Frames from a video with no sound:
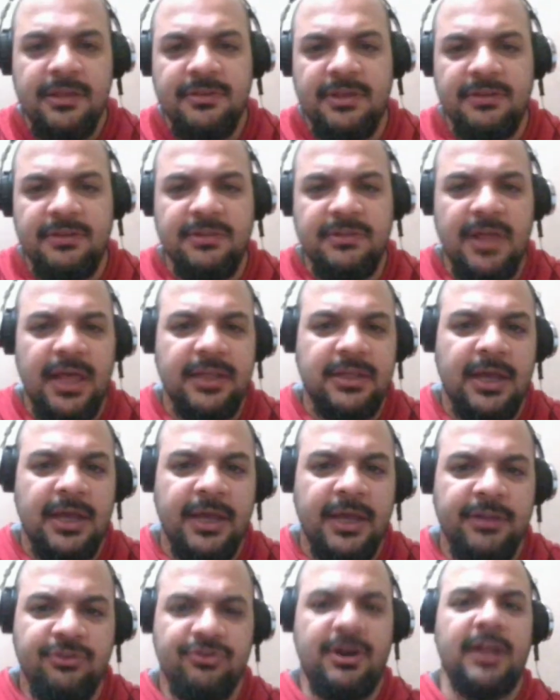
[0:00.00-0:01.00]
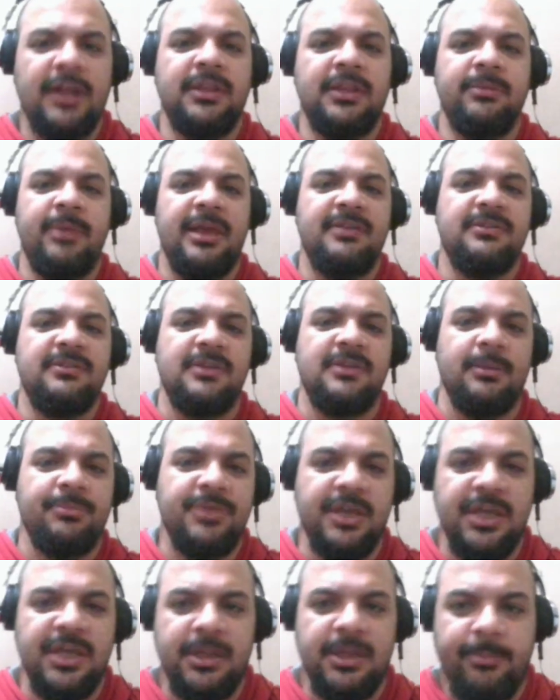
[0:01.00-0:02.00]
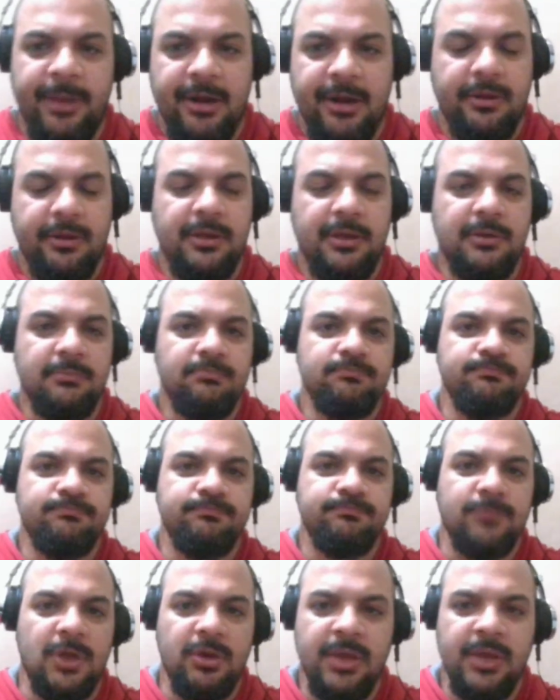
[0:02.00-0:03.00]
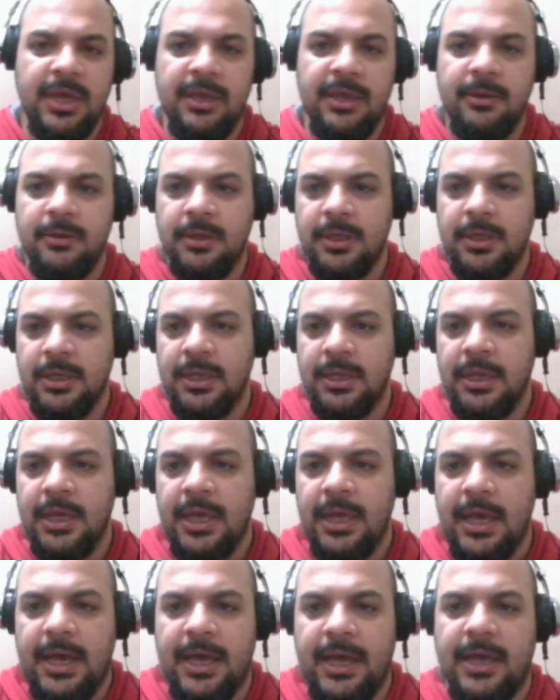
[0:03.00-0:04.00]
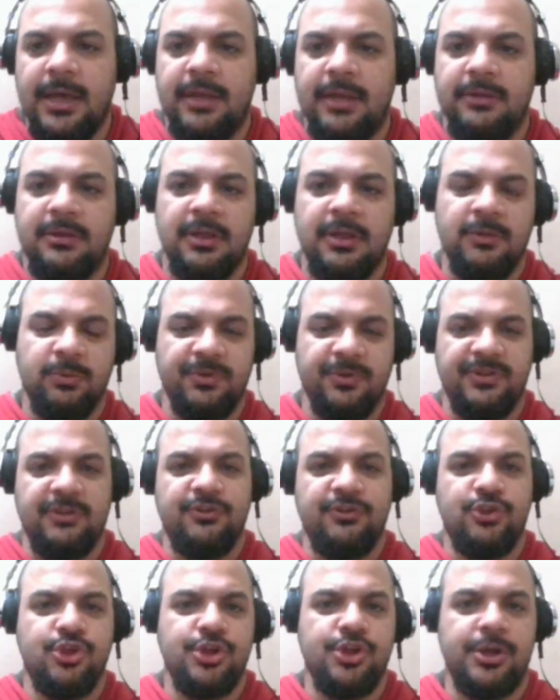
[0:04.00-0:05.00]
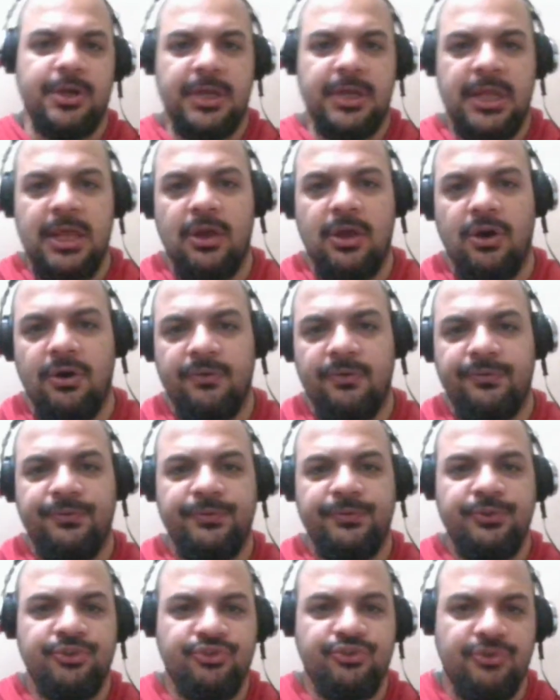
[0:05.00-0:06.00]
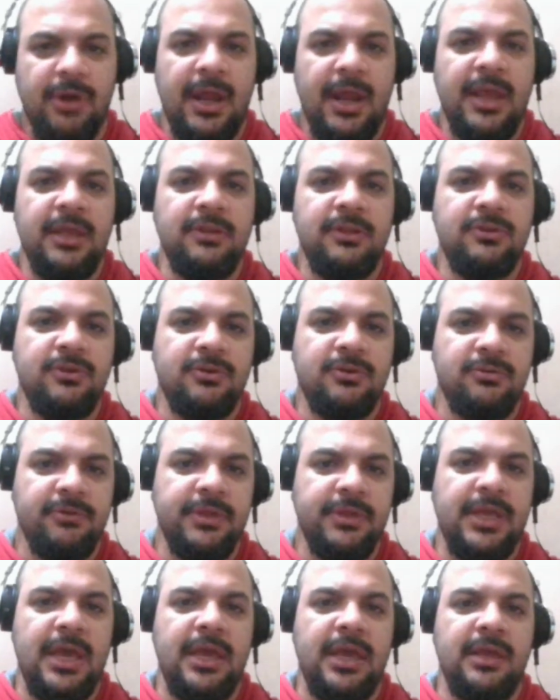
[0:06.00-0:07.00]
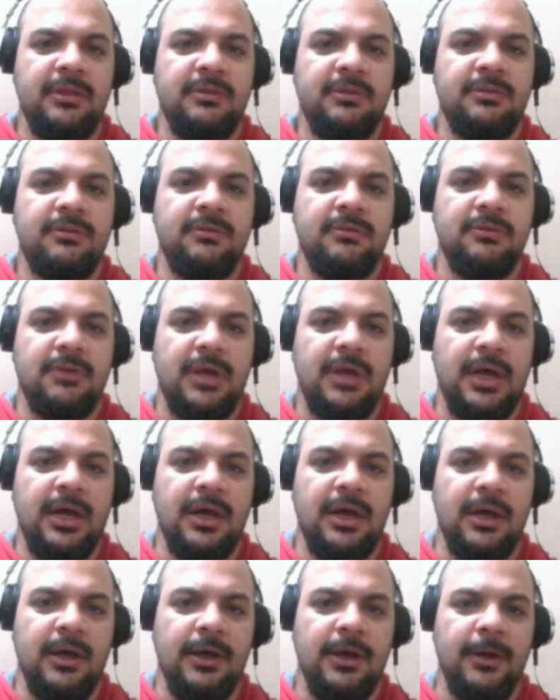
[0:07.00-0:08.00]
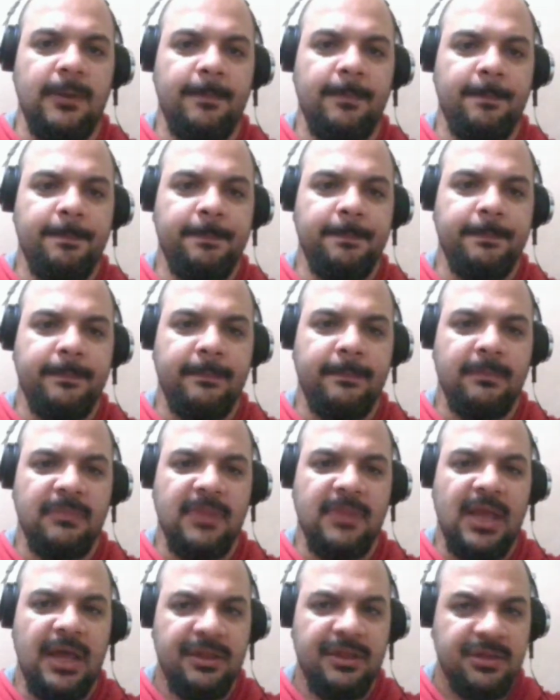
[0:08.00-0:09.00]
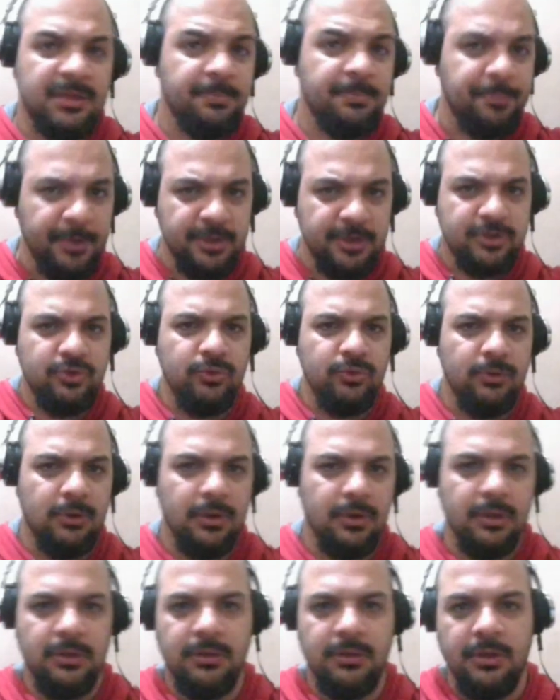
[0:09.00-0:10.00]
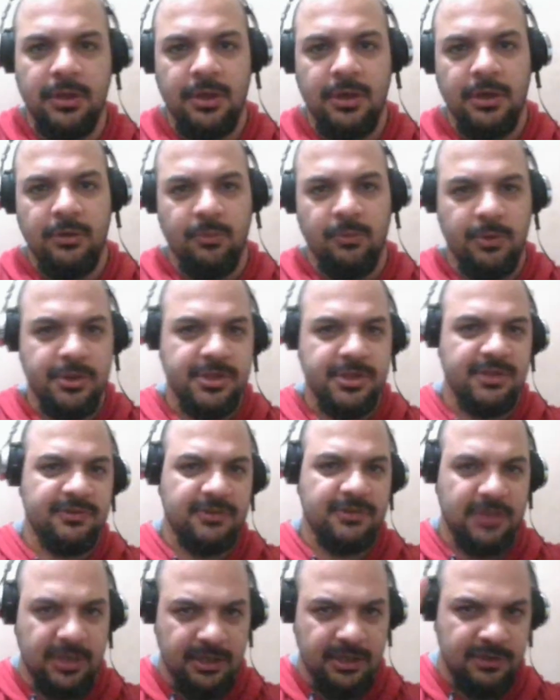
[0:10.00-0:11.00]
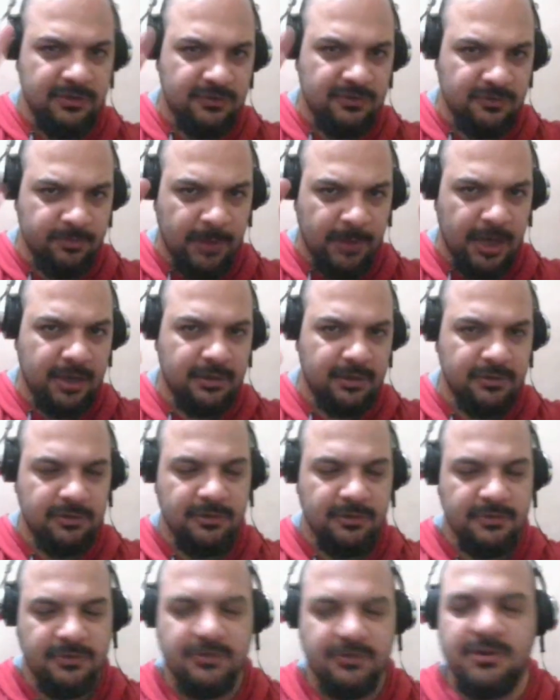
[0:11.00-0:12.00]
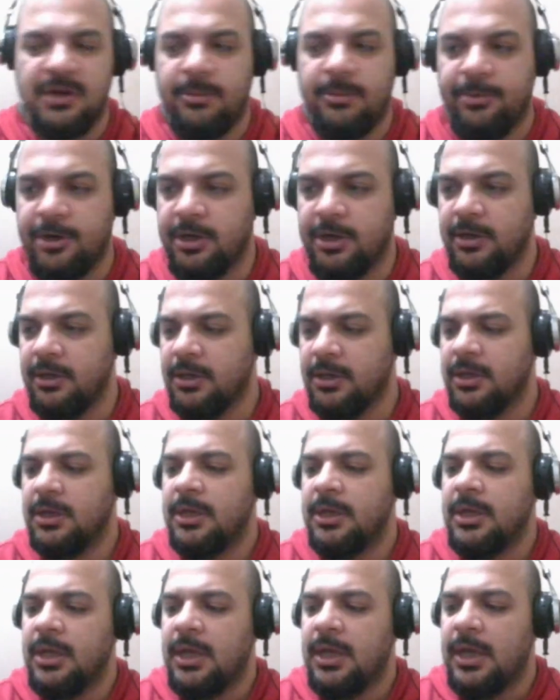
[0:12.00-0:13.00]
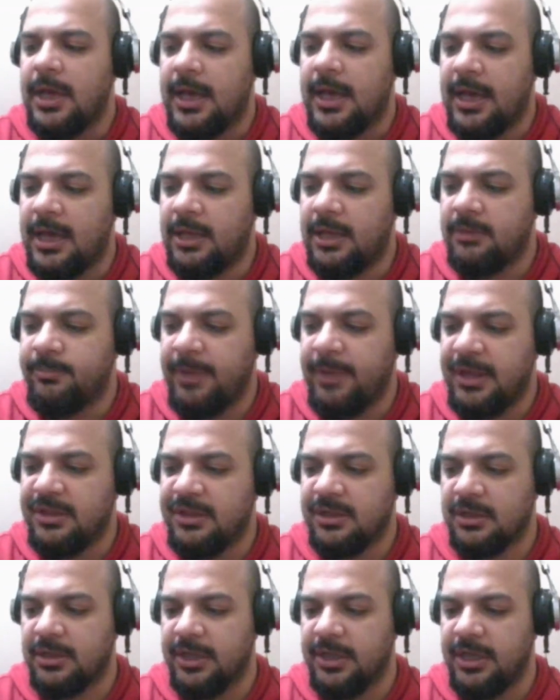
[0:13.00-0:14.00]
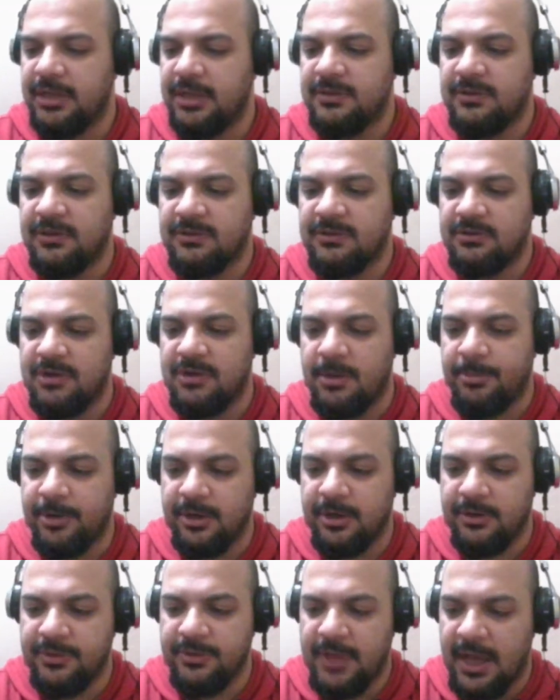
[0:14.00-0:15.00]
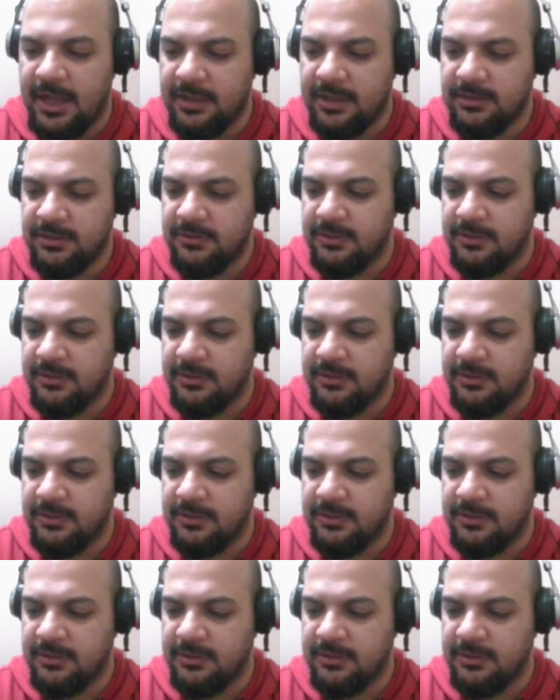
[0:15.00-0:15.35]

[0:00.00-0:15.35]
that I tried to make something in America, okay, and it was his journey of trying to create a simple tool, which is a smart scrubber, and basically it's a scrubber that